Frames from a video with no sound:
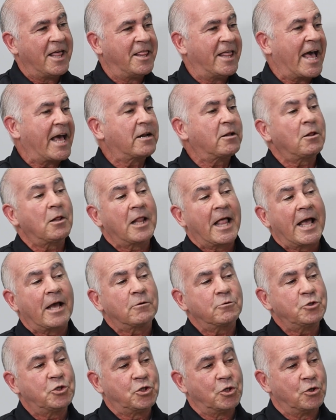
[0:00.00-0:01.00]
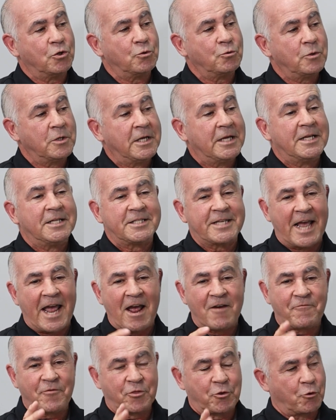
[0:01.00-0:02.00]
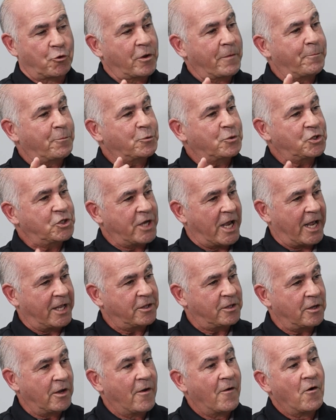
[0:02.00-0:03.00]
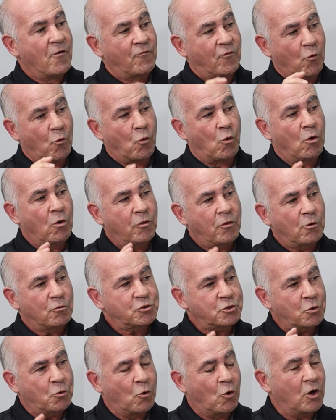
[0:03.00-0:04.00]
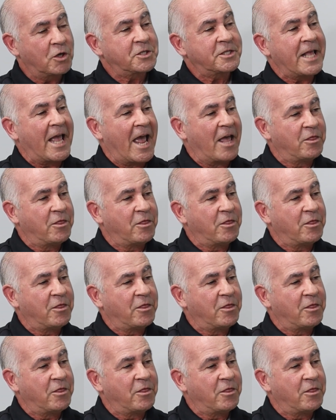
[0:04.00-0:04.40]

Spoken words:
that allows you to have 30% for all those costs,